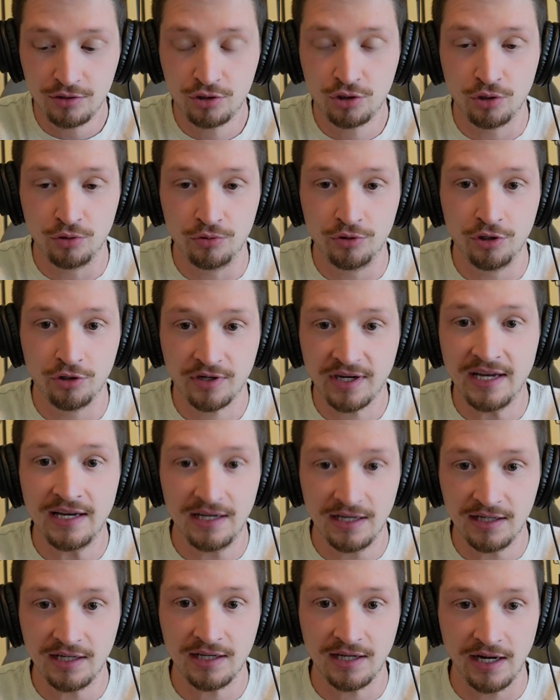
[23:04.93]
to your
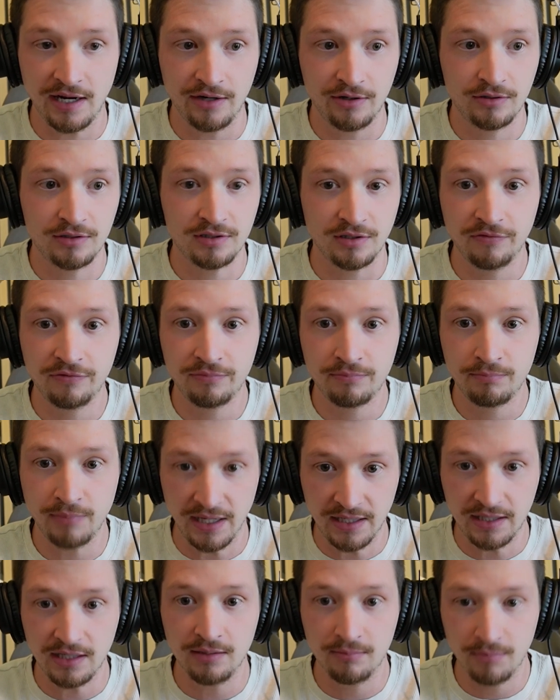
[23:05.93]
key indicators of
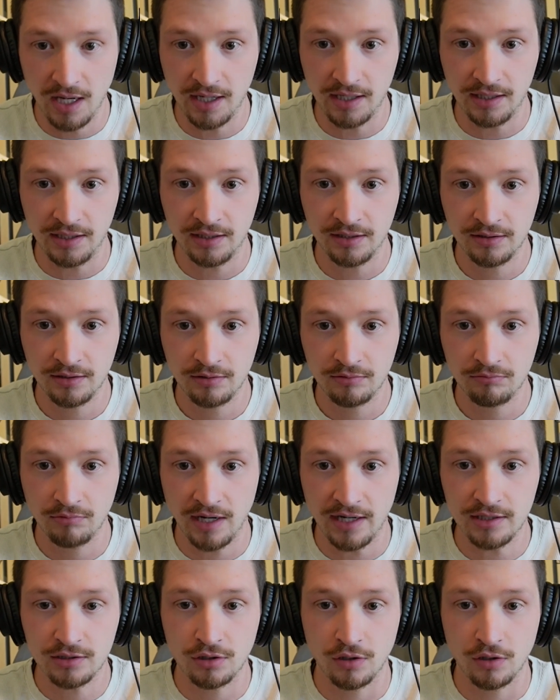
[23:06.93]
making money, right?